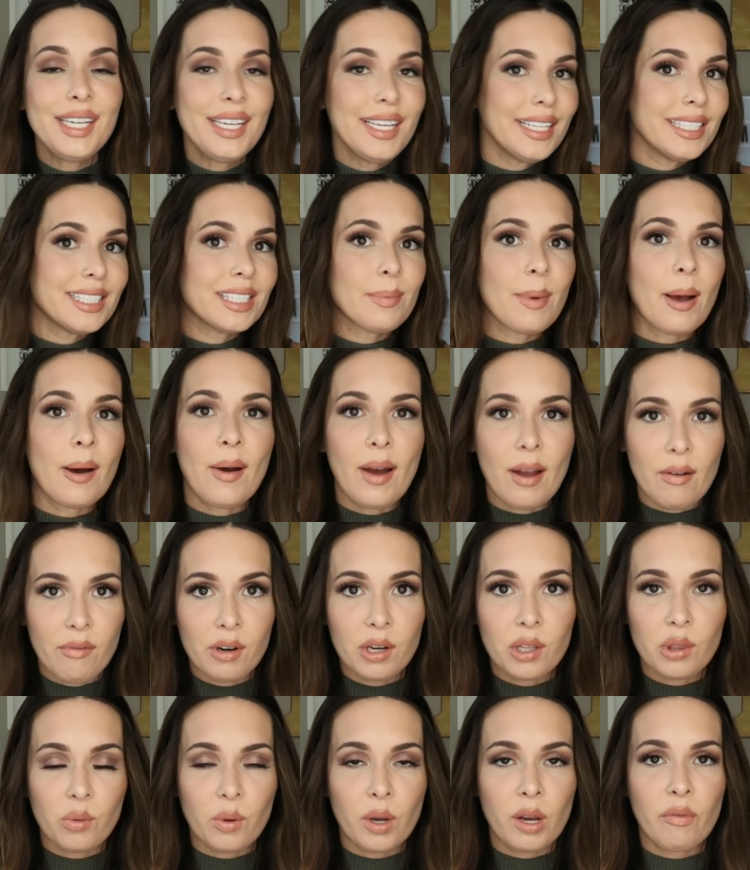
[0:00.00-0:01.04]
He eats about
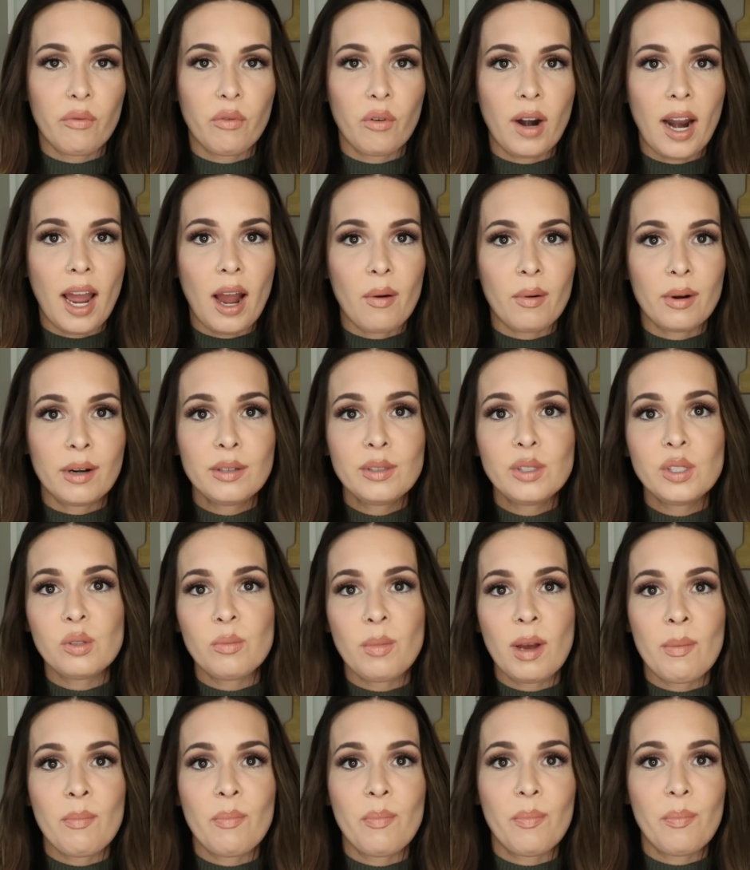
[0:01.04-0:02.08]
every three or four hours,
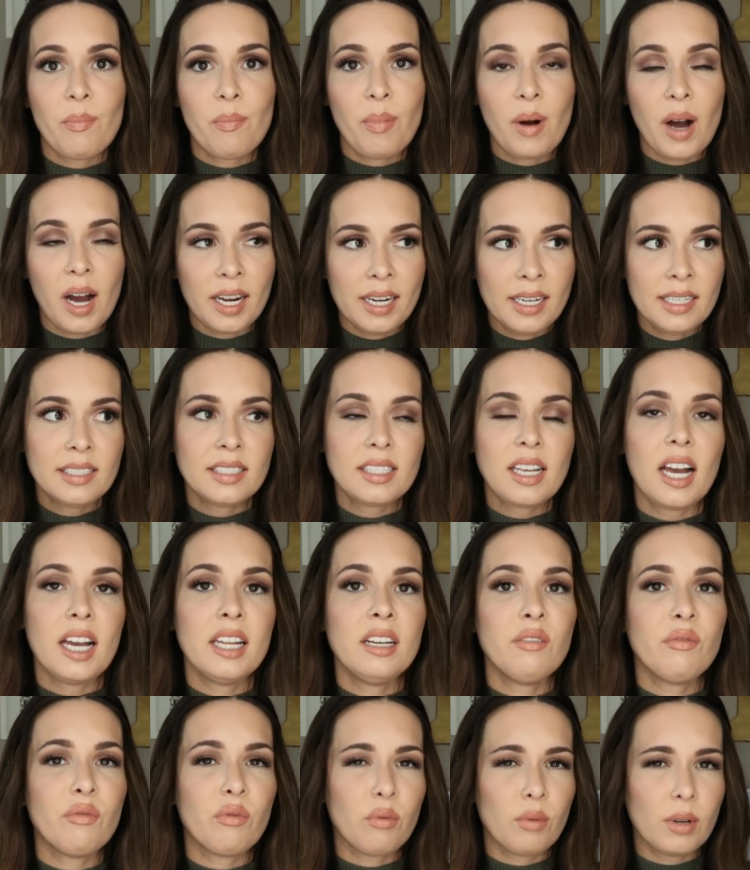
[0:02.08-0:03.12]
so my body's
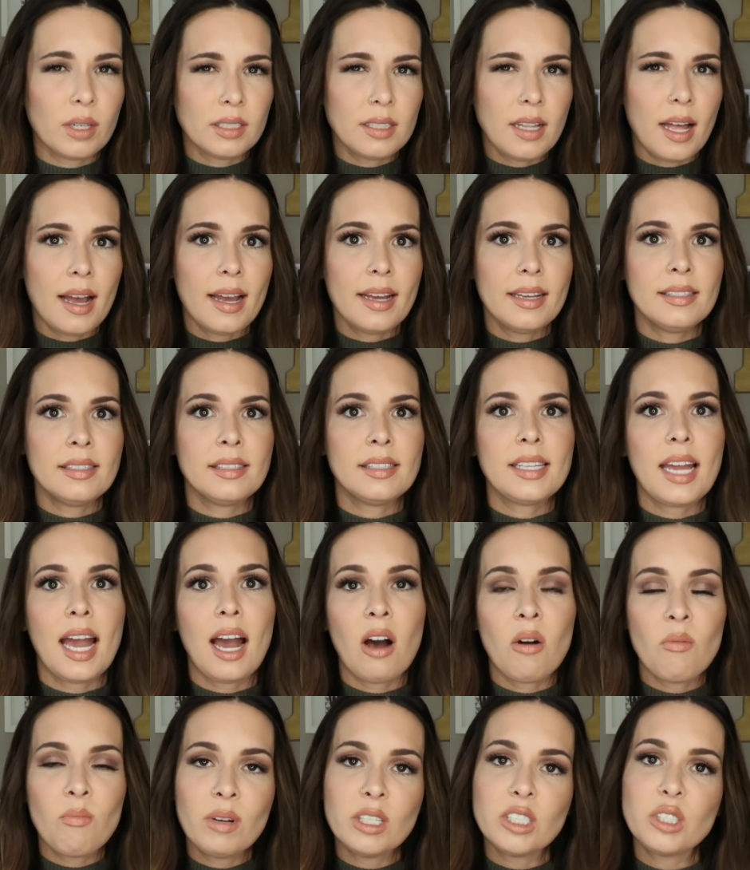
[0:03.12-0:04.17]
kind of realized
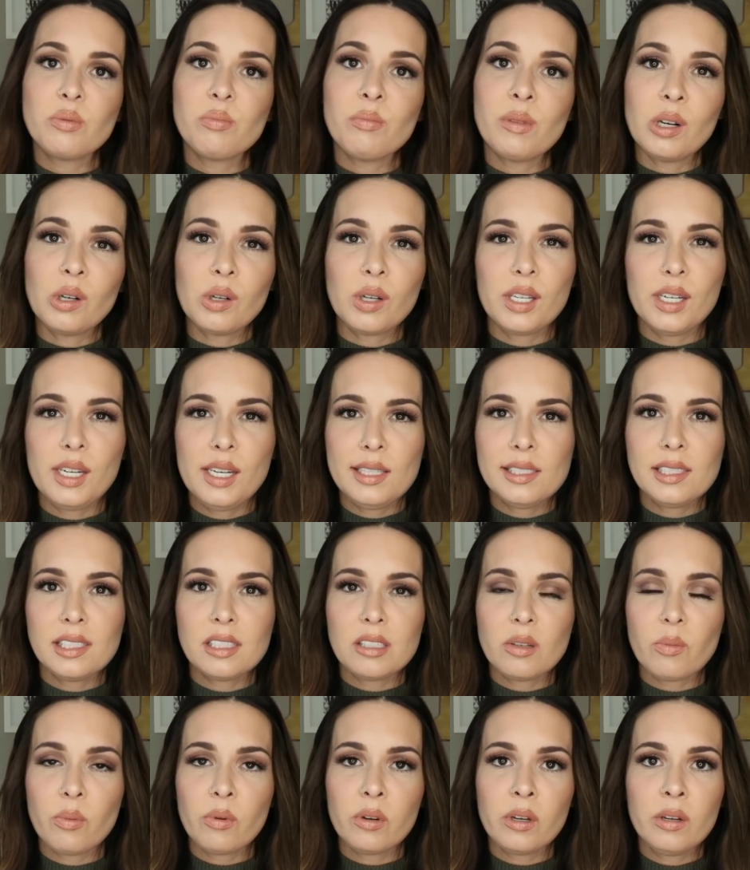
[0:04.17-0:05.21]
how much milk it
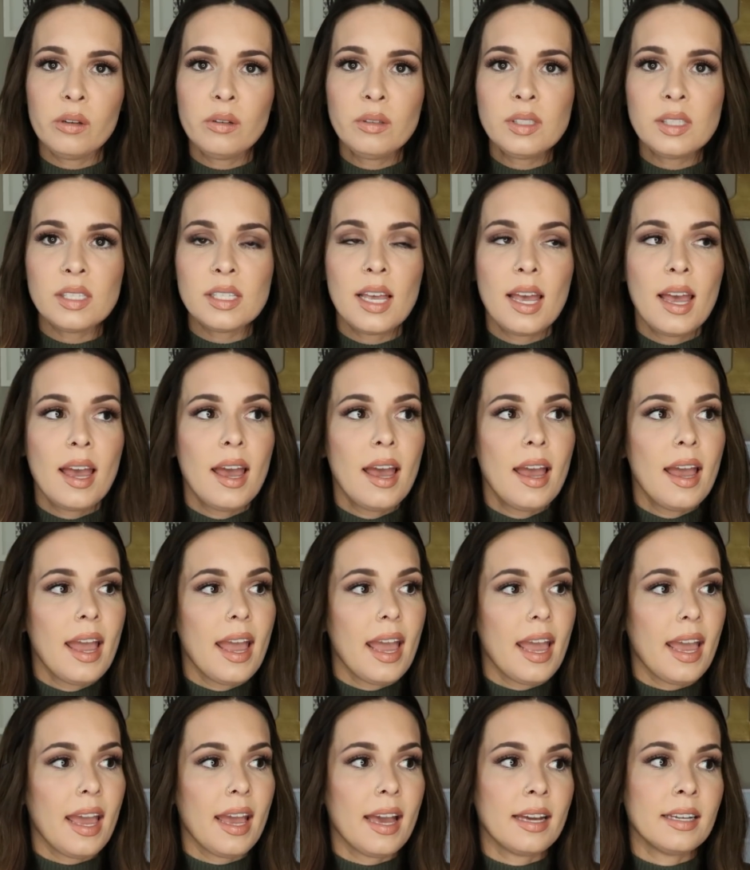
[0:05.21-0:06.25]
needs to produce
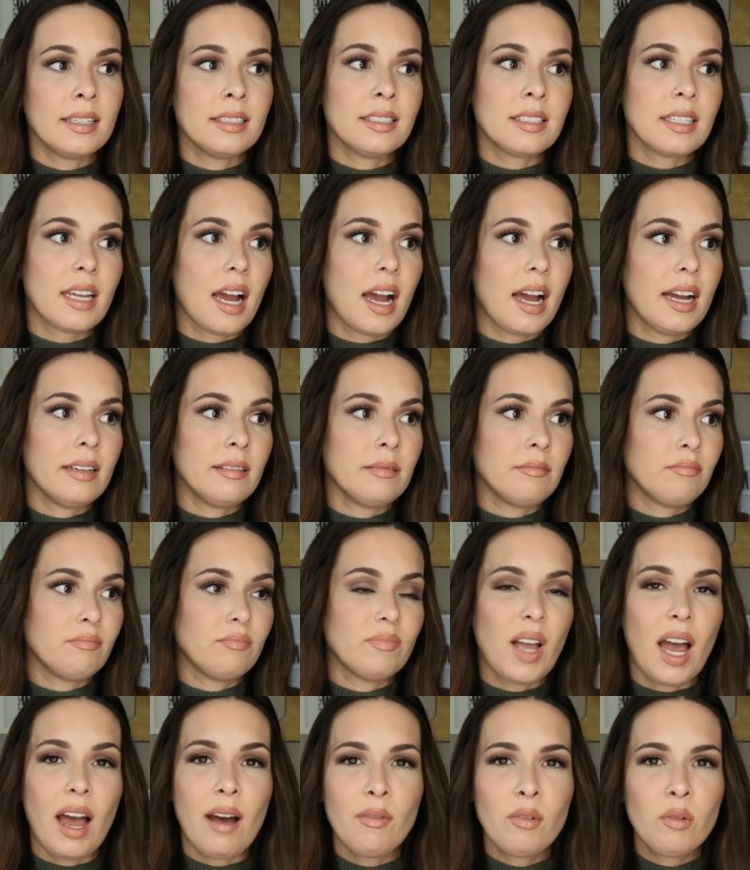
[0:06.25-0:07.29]
and I
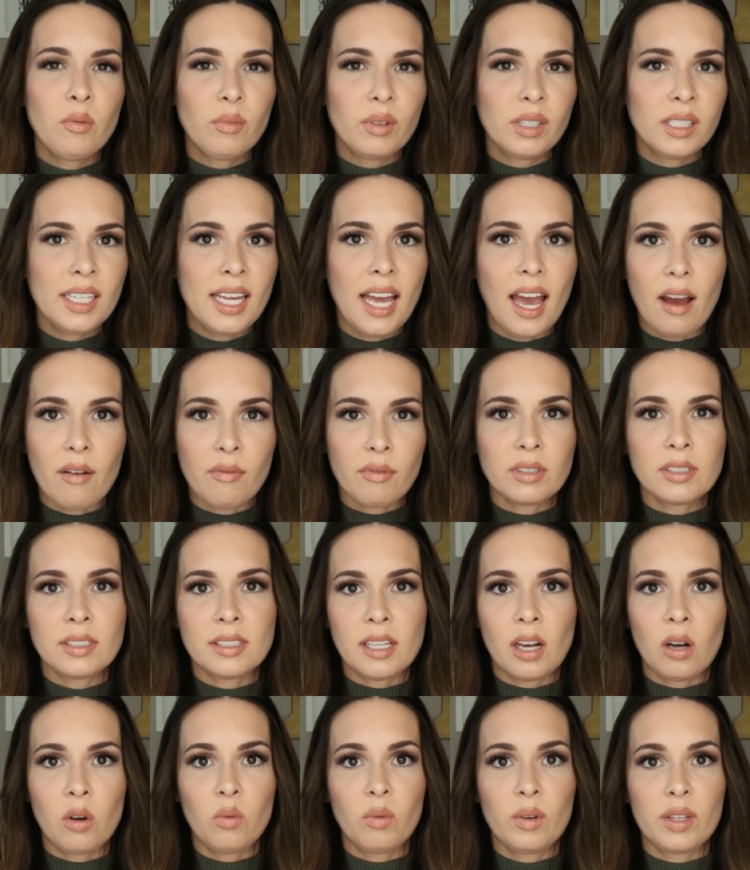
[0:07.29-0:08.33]
haven't really ever
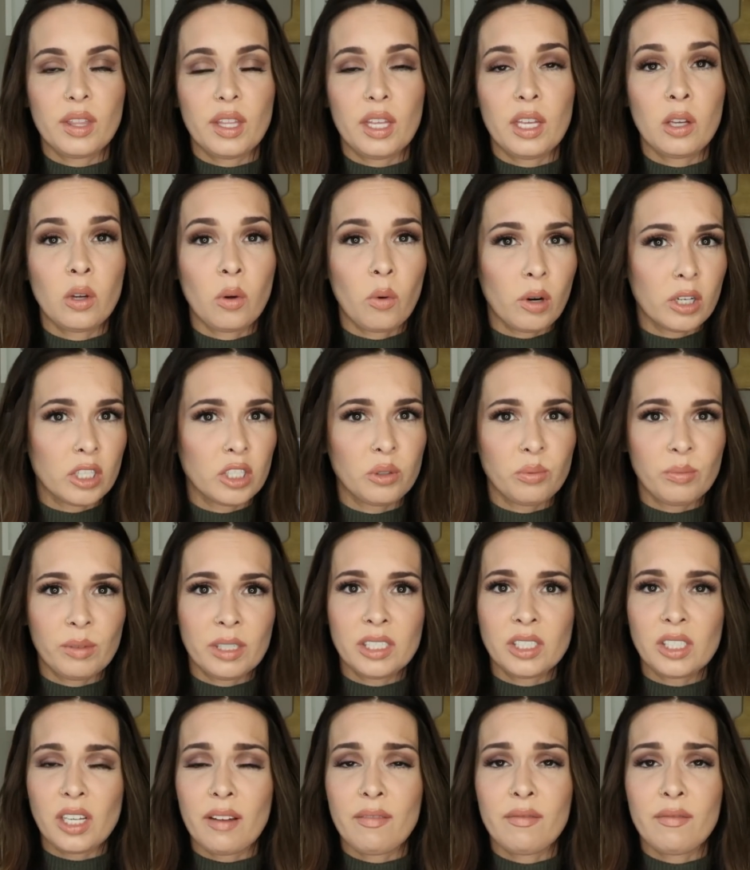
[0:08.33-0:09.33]
dealt with engorgement.